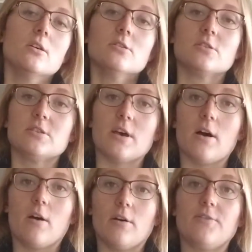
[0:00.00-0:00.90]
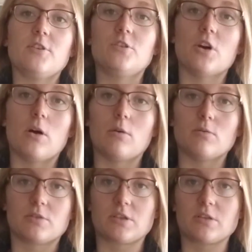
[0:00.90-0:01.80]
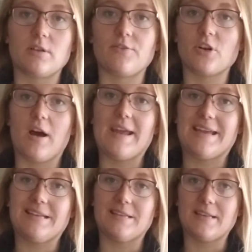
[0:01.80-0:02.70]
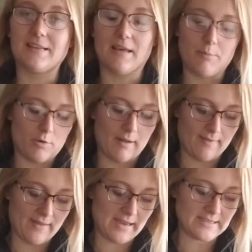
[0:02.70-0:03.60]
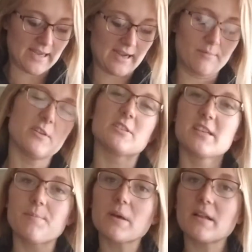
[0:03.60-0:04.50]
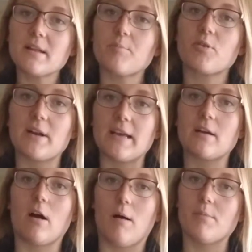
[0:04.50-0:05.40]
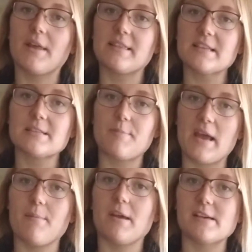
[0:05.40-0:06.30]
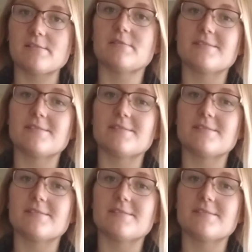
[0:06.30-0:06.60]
So if you're not handling them around that time, they're typically pretty calm. Like this baby,